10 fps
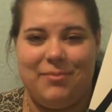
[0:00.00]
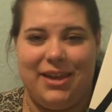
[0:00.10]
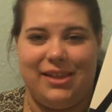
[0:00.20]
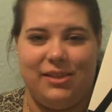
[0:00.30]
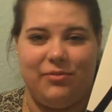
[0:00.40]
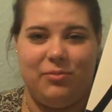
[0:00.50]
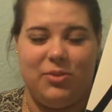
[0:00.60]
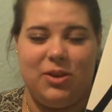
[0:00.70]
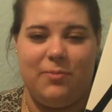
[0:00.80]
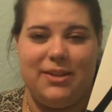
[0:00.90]
Kayla
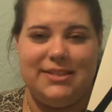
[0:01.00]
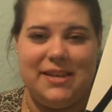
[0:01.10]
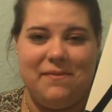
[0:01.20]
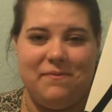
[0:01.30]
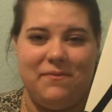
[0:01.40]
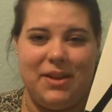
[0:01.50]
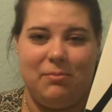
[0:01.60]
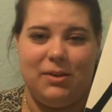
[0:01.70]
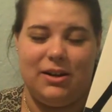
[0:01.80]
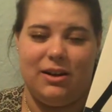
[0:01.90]
from
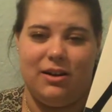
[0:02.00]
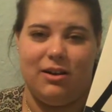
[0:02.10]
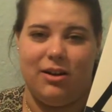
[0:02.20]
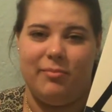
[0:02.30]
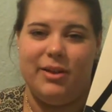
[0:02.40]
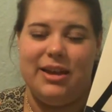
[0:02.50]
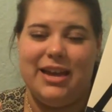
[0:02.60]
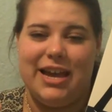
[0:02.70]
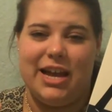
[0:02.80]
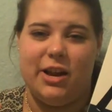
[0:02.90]
CouponSavingFamily.com,
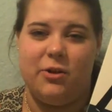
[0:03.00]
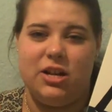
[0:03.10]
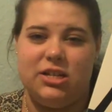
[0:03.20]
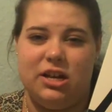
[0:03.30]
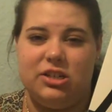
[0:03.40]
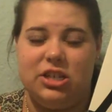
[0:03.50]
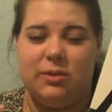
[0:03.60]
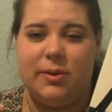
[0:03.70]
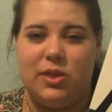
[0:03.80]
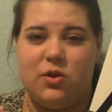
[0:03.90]
and I want to talk to
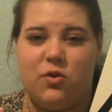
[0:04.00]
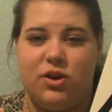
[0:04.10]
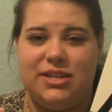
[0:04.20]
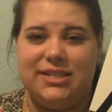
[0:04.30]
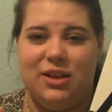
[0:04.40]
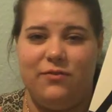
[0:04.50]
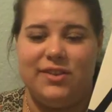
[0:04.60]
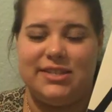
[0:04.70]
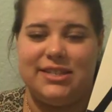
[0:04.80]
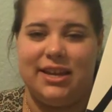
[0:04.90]
you about the Koi
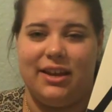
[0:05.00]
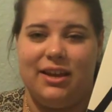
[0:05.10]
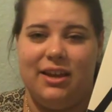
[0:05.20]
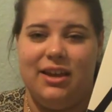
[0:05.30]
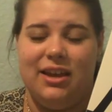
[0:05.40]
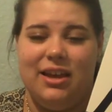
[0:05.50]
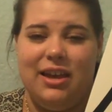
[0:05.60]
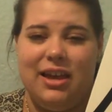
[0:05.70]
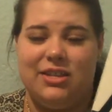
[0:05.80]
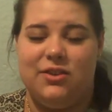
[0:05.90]
Selfie Stick.
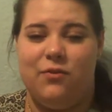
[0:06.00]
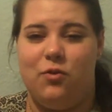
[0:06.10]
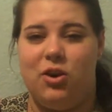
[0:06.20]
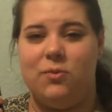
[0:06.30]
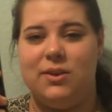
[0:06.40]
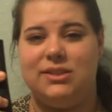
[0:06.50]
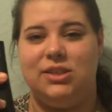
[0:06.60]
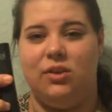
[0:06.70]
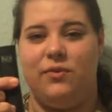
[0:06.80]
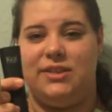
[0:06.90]
It's a 4 in 1
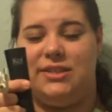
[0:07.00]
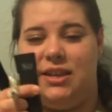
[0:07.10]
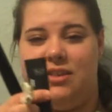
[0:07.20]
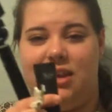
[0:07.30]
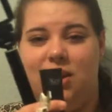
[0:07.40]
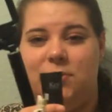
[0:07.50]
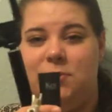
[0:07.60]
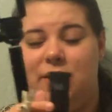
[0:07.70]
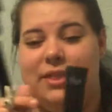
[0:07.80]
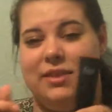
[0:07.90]
selfie stick that
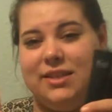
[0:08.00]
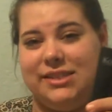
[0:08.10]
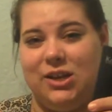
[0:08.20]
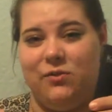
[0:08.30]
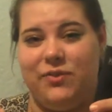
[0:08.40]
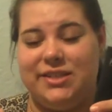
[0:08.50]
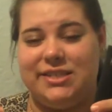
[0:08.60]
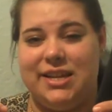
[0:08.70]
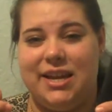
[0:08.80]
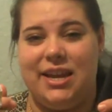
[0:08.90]
comes with the selfie
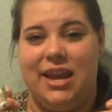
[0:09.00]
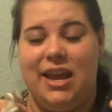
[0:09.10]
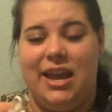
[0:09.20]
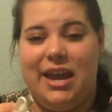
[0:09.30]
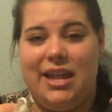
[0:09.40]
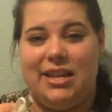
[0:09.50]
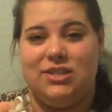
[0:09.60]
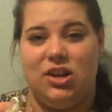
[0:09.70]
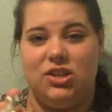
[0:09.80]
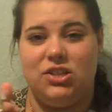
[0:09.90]
stick, and
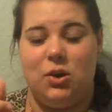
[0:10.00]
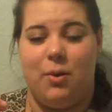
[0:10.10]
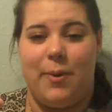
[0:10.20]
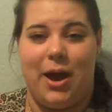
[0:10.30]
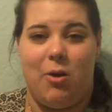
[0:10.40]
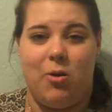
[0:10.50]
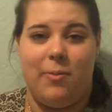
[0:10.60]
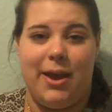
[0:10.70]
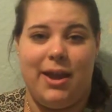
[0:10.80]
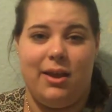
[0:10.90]
it's also a
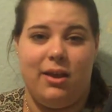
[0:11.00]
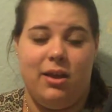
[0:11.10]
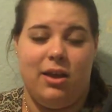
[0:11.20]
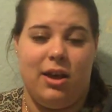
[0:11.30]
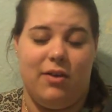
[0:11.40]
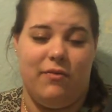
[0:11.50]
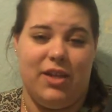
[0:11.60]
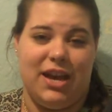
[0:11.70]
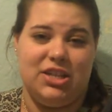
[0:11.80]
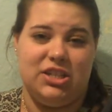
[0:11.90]
power bank, a
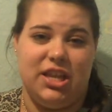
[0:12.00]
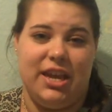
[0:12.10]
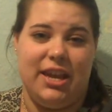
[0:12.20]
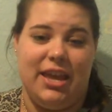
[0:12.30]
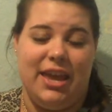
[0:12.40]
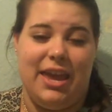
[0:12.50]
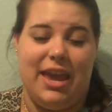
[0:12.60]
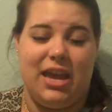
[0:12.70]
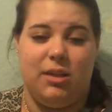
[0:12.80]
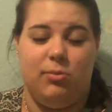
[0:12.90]
flashlight,
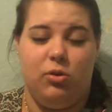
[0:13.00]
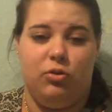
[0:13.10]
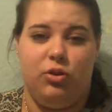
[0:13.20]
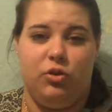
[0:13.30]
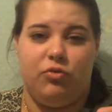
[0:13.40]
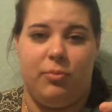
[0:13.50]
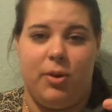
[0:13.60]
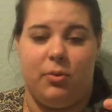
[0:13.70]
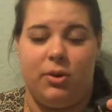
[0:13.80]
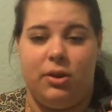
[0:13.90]
and a Bluetooth
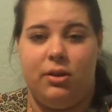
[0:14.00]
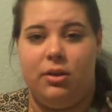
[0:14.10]
remote.